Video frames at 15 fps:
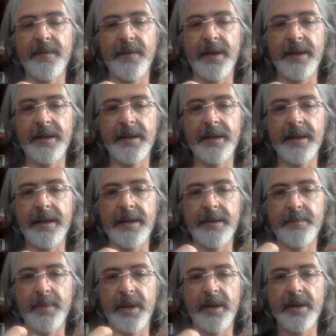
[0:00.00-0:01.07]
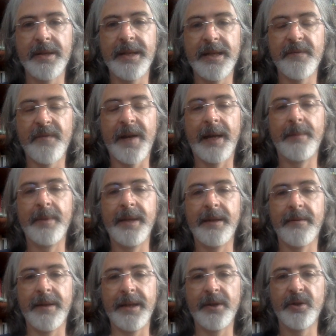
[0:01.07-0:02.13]
it's because his family
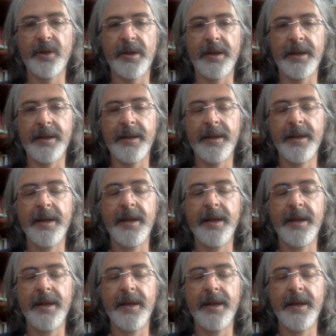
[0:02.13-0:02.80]
are intricately